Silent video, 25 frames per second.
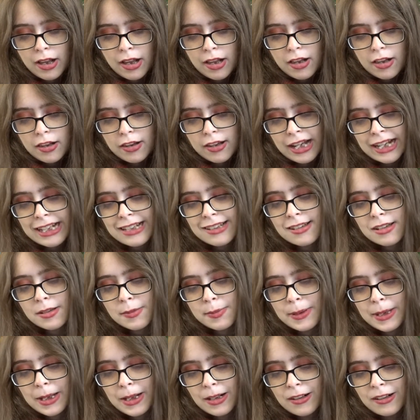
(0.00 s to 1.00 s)
Lights
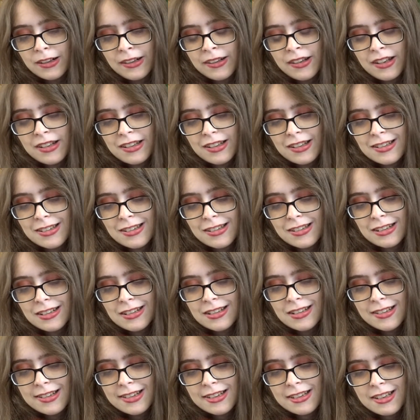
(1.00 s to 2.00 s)
appeared in the
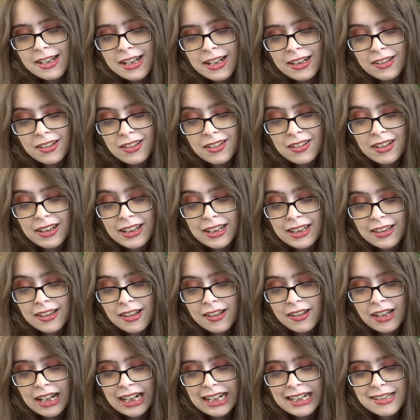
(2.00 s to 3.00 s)
distance. They looked like the
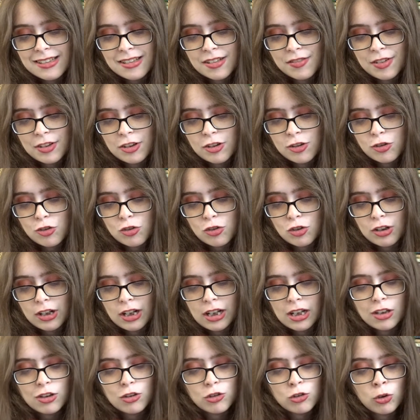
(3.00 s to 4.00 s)
lights of a
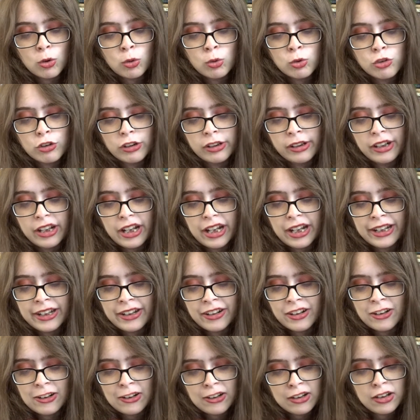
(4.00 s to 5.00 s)
strange ocean liner,
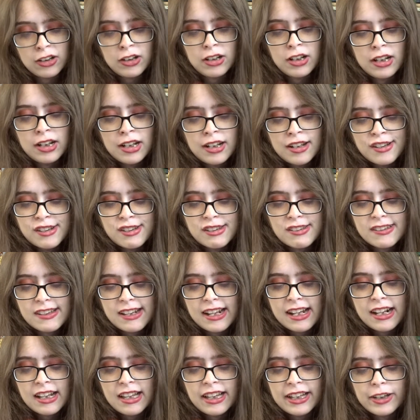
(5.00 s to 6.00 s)

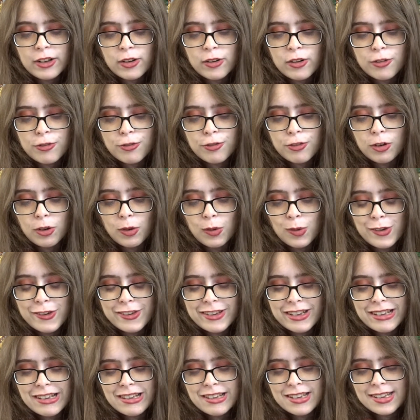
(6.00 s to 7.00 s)
sailing on a frozen
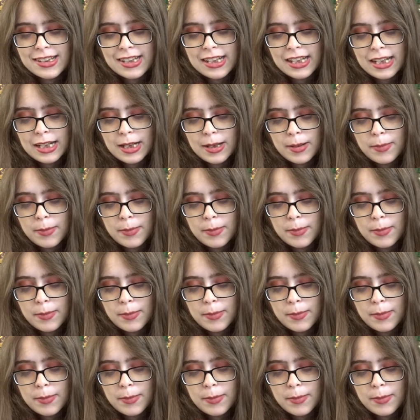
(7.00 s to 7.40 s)
sea.